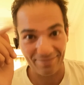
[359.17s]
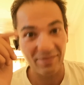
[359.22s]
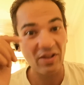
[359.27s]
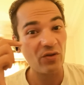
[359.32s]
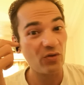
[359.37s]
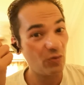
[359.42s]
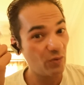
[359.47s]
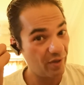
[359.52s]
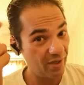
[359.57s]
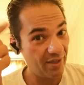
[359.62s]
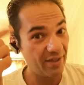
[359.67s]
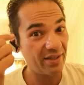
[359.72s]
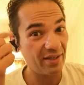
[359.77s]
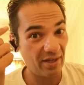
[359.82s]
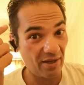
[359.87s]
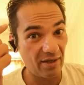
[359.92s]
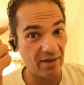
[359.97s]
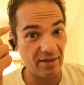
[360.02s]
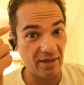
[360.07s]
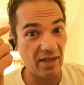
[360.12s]
you can
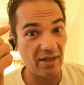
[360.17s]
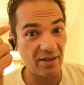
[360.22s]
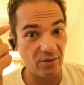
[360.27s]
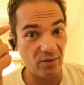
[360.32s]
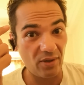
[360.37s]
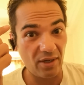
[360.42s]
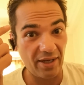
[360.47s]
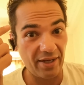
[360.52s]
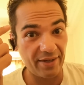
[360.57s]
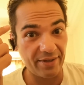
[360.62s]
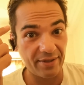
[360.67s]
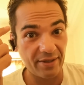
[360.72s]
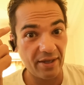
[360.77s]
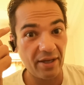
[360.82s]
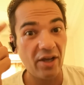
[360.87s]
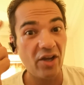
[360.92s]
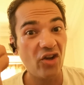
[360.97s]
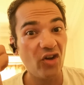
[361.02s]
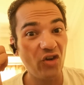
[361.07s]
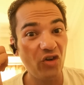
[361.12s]
calculate.
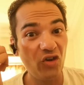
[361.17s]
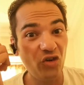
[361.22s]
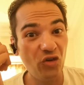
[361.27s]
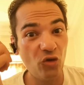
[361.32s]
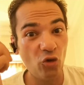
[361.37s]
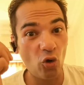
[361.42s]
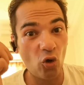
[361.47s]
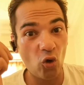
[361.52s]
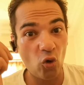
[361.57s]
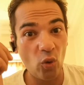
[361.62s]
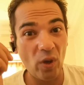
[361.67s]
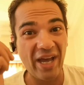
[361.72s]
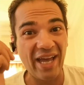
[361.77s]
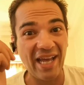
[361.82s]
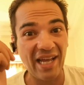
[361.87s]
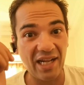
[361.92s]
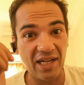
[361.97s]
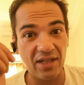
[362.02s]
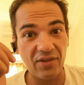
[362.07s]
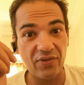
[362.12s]
No
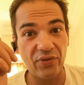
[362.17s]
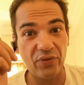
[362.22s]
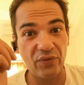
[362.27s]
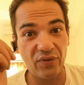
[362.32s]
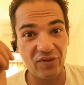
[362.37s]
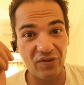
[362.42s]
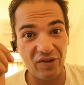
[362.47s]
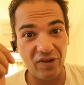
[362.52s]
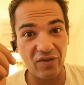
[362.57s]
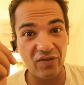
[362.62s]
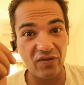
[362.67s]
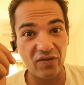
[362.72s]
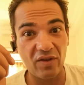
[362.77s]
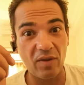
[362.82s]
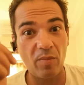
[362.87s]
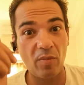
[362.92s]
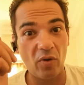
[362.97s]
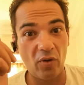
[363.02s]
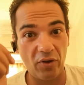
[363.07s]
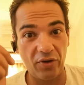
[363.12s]
health
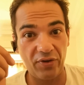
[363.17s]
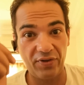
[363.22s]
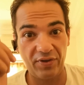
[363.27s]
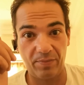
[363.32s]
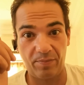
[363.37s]
system on the